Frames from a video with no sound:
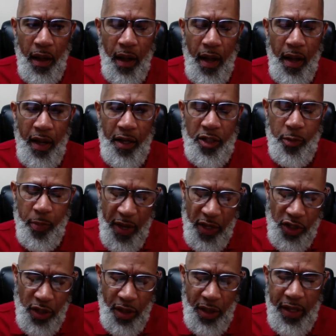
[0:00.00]

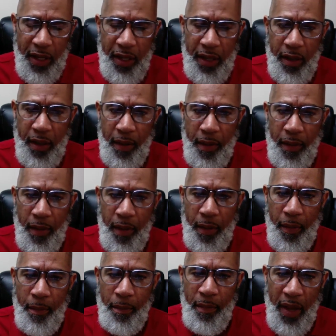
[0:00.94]
especially
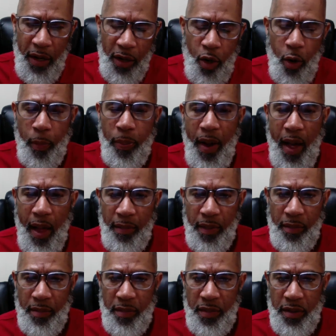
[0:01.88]
medical
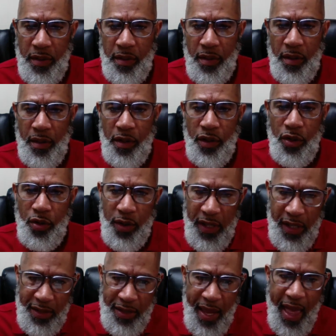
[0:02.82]
problems, you
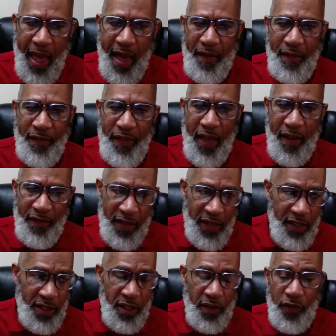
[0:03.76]
need to have
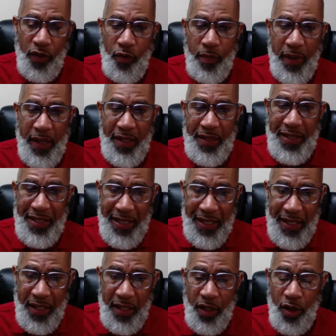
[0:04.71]
evidence of you being
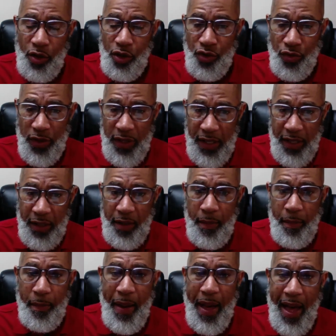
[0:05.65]
seen or treated
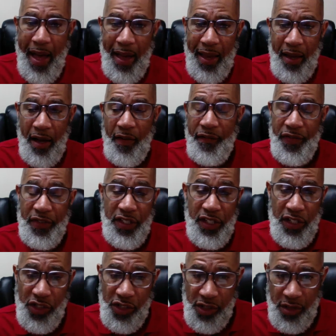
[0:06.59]
by a
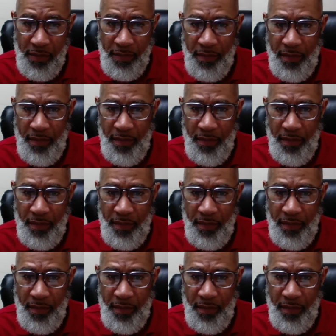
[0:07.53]
physician,